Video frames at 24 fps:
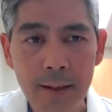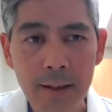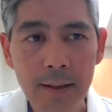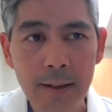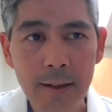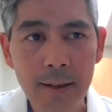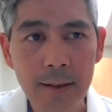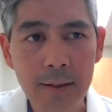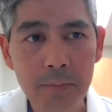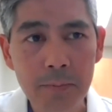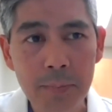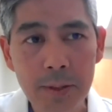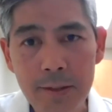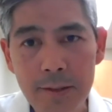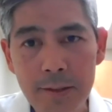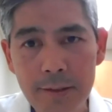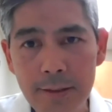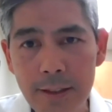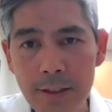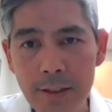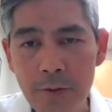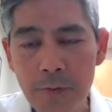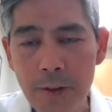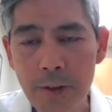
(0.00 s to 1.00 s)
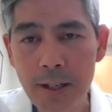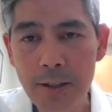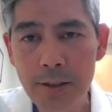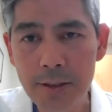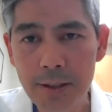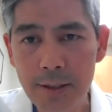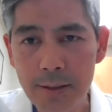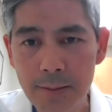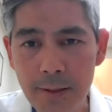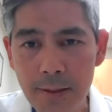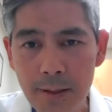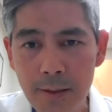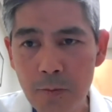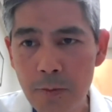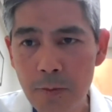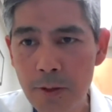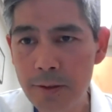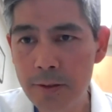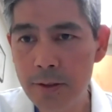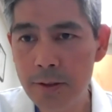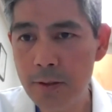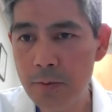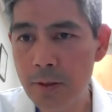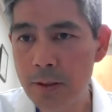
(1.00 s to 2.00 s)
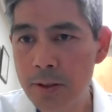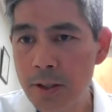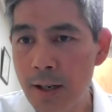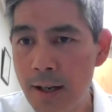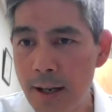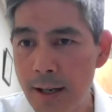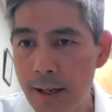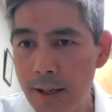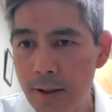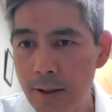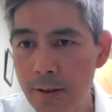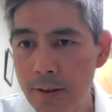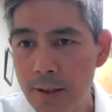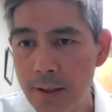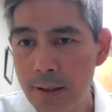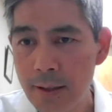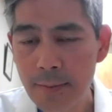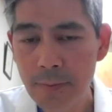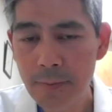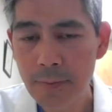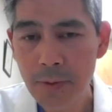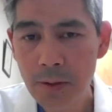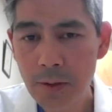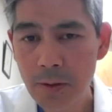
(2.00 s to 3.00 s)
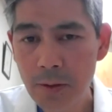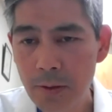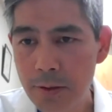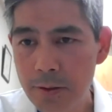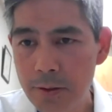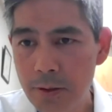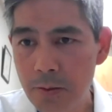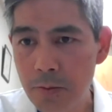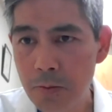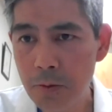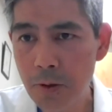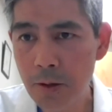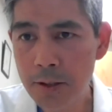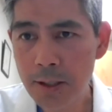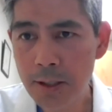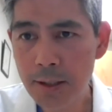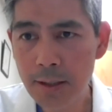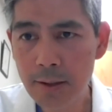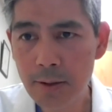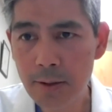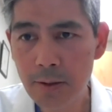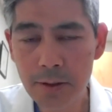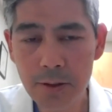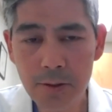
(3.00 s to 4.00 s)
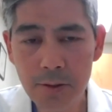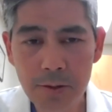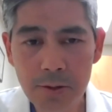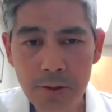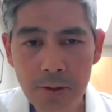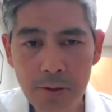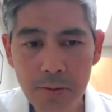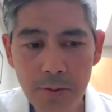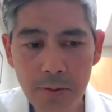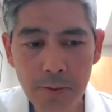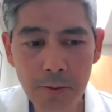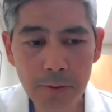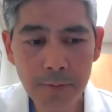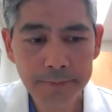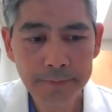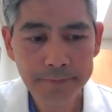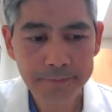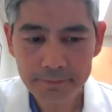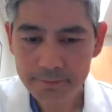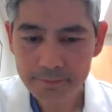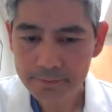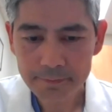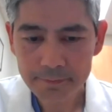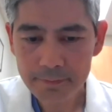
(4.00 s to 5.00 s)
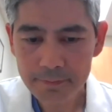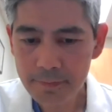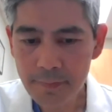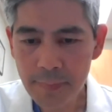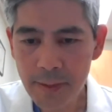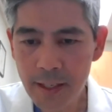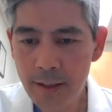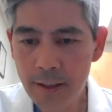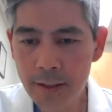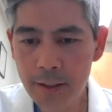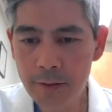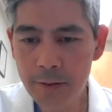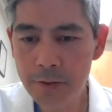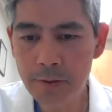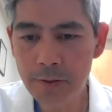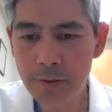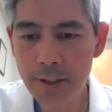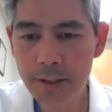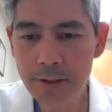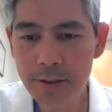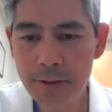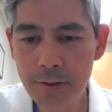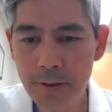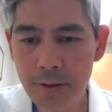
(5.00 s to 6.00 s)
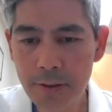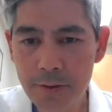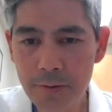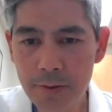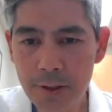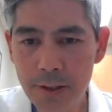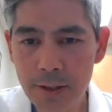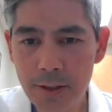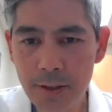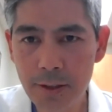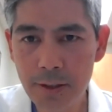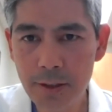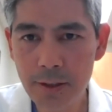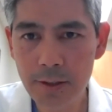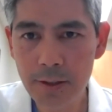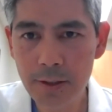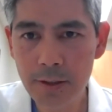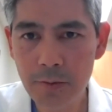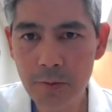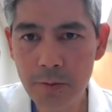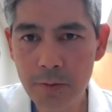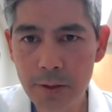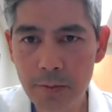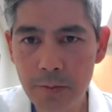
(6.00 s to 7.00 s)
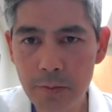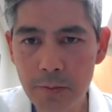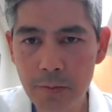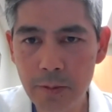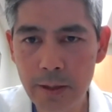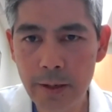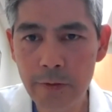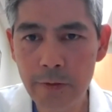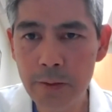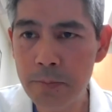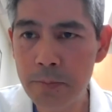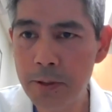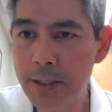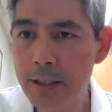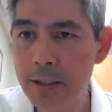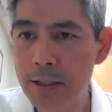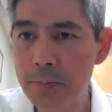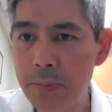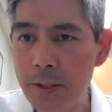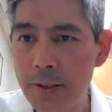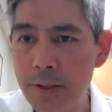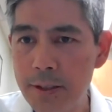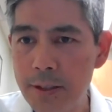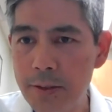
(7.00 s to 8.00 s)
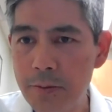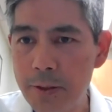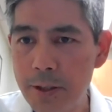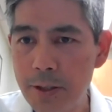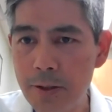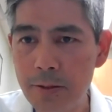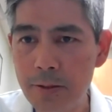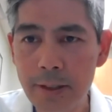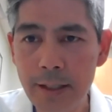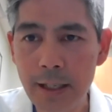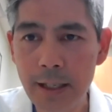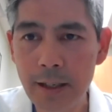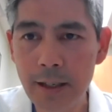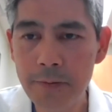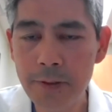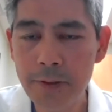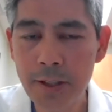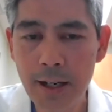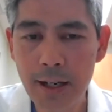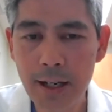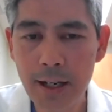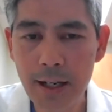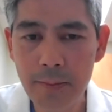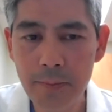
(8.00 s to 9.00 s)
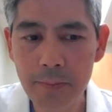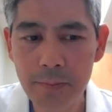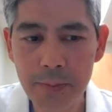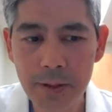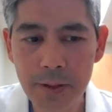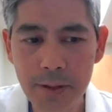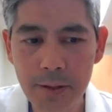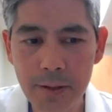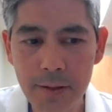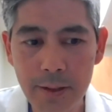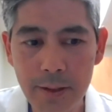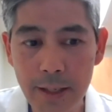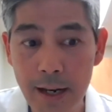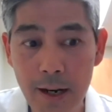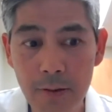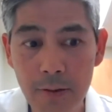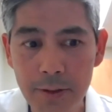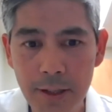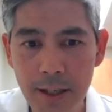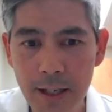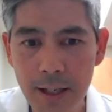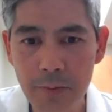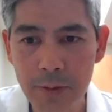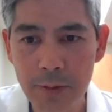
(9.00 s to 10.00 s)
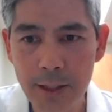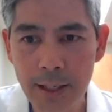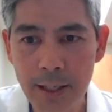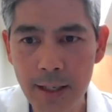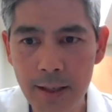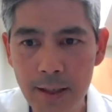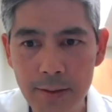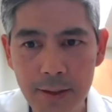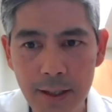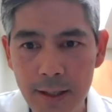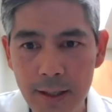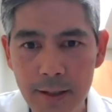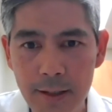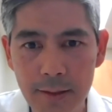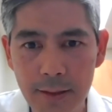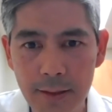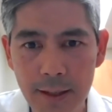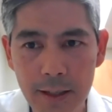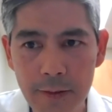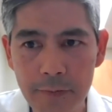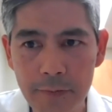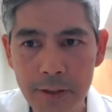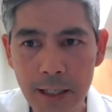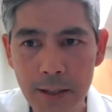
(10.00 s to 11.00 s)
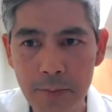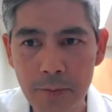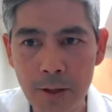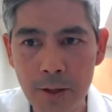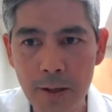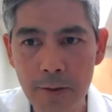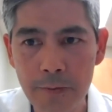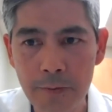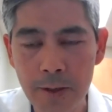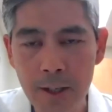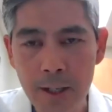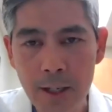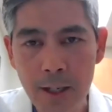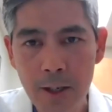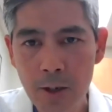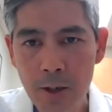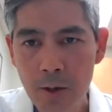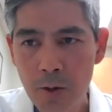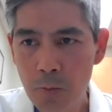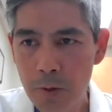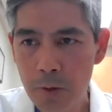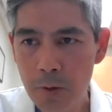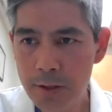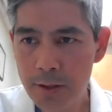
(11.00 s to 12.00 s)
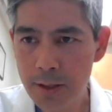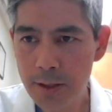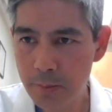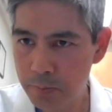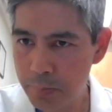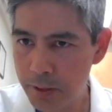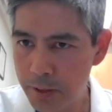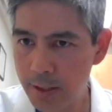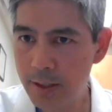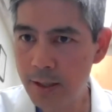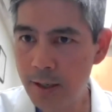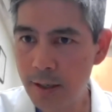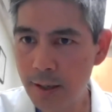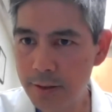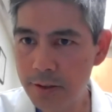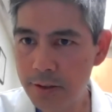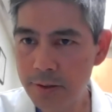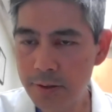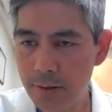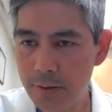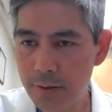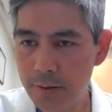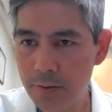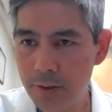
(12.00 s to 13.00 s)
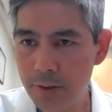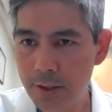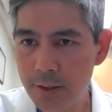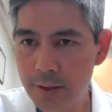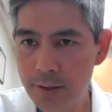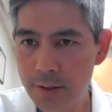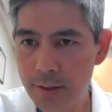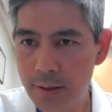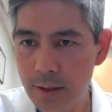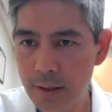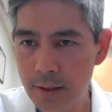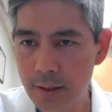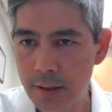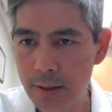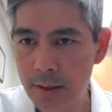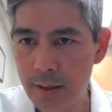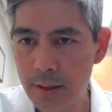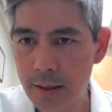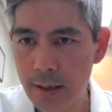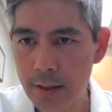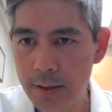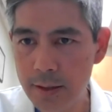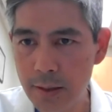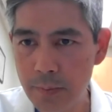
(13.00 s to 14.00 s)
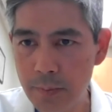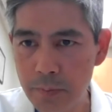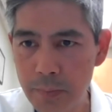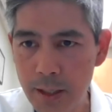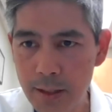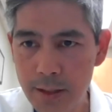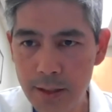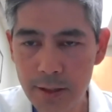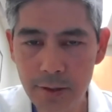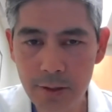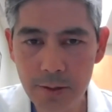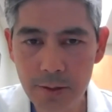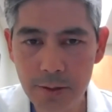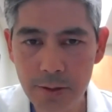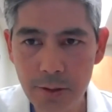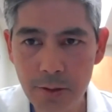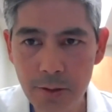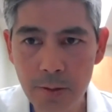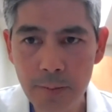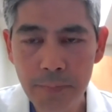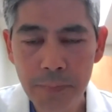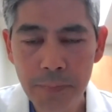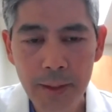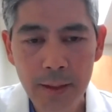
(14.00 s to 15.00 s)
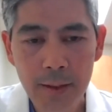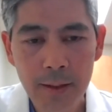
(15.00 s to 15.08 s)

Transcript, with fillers: uh, because let's face it, uh, whether you're retired or you're working or you're in school, and if you need surgery, everybody's busy. We don't have time downtime. You can't take a lot of time off, which the big cut surgeries uh, end up making you do.